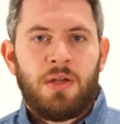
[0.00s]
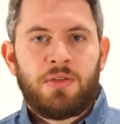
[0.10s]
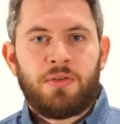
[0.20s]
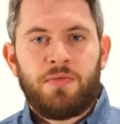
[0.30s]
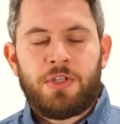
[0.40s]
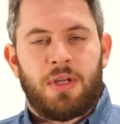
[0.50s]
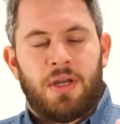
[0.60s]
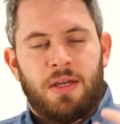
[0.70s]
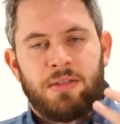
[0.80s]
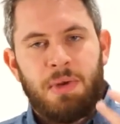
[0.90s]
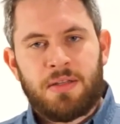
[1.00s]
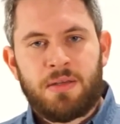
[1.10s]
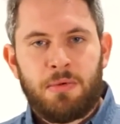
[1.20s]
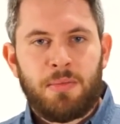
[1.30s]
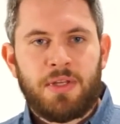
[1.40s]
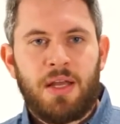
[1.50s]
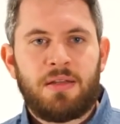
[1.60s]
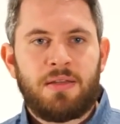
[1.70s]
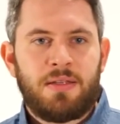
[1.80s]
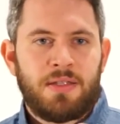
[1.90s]
to visualize multiple
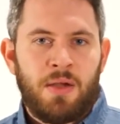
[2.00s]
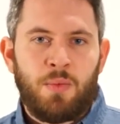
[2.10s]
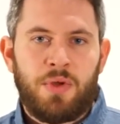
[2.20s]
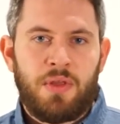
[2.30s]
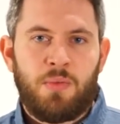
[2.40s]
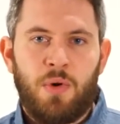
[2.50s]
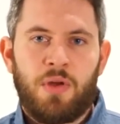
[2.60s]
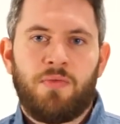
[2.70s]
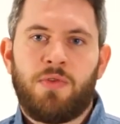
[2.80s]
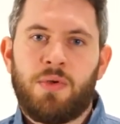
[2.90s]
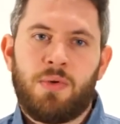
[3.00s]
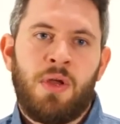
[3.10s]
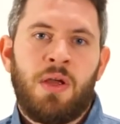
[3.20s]
modalities within one view.